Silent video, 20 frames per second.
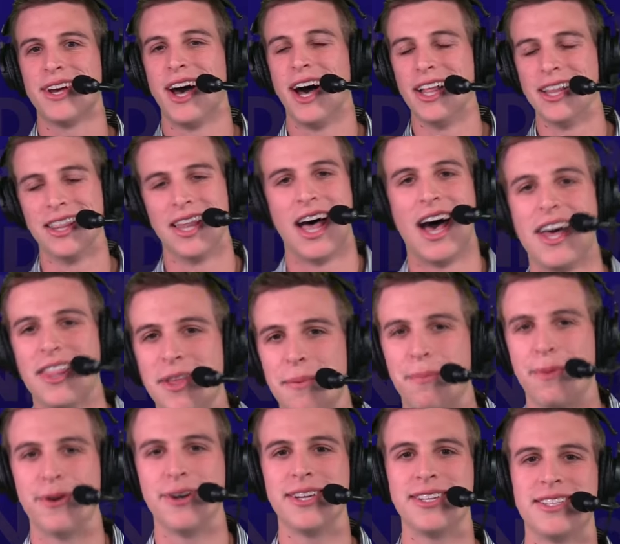a lot in the
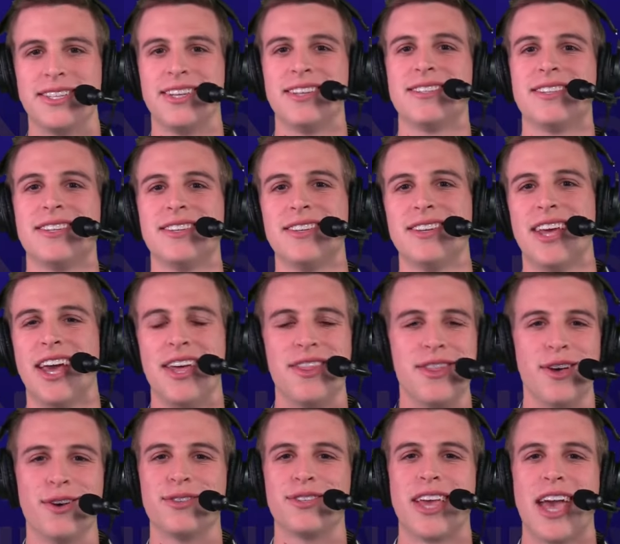preseason
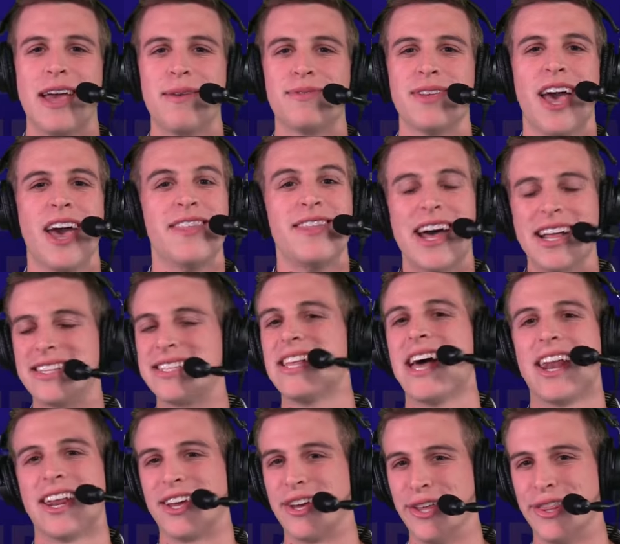in those games. That's
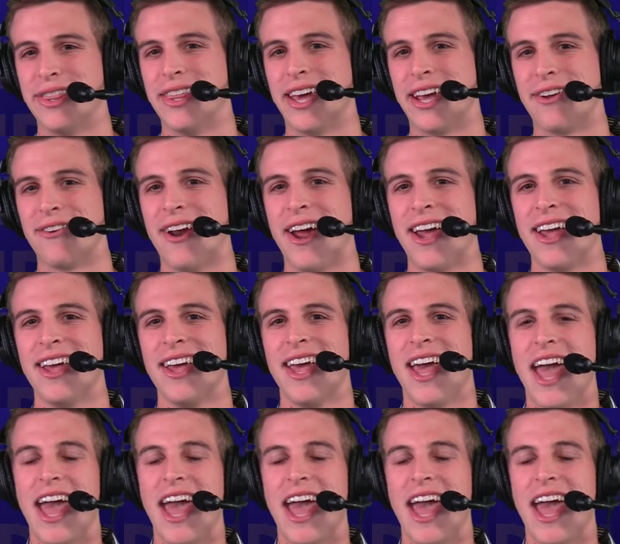not a good thing, right?